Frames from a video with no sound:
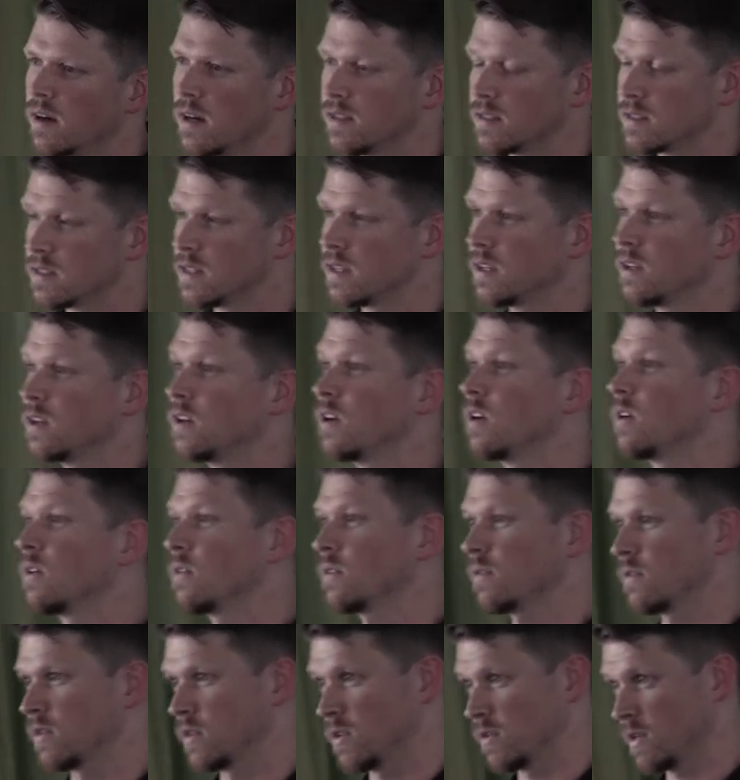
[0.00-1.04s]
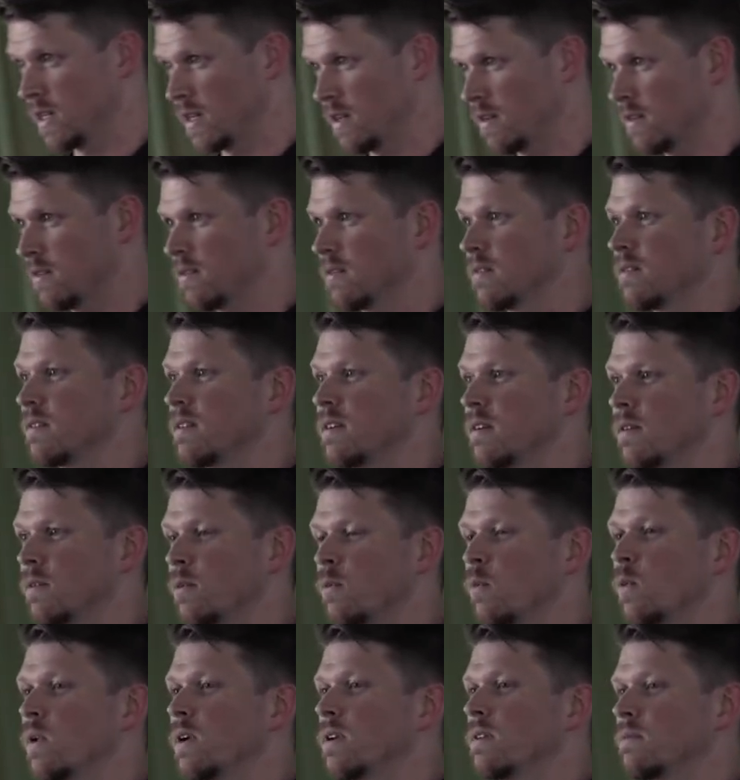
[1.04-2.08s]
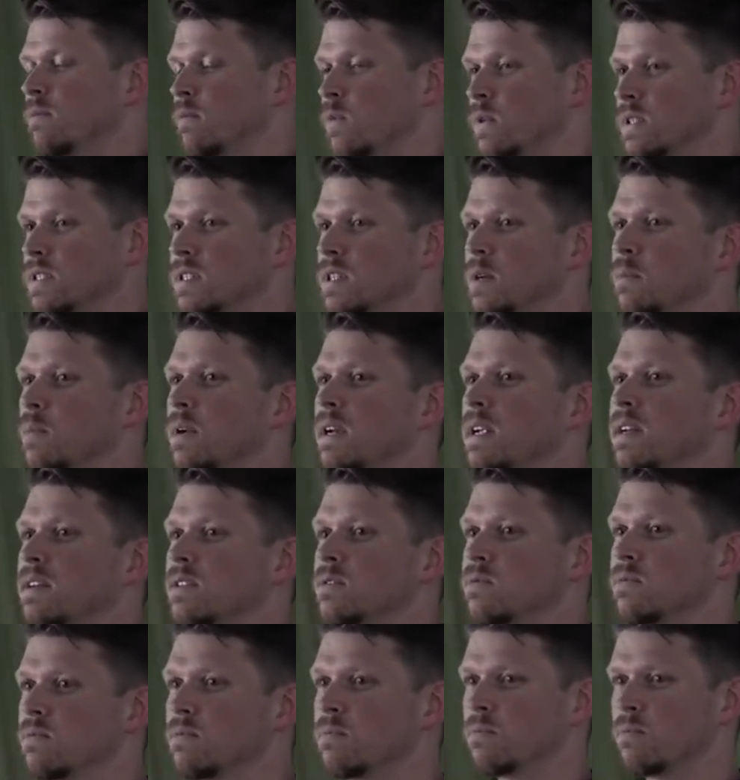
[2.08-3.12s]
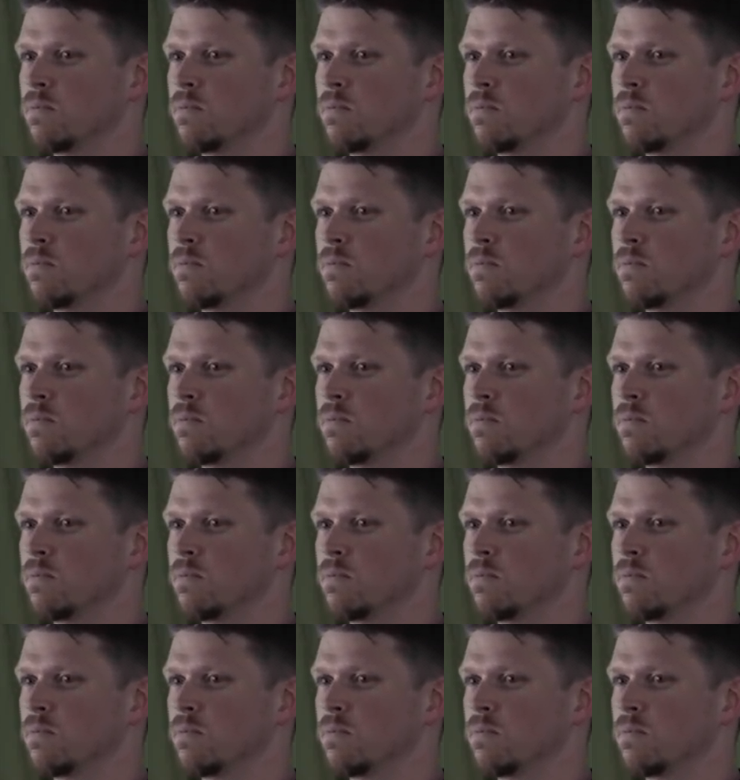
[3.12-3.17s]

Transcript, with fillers: until you get when somebody is,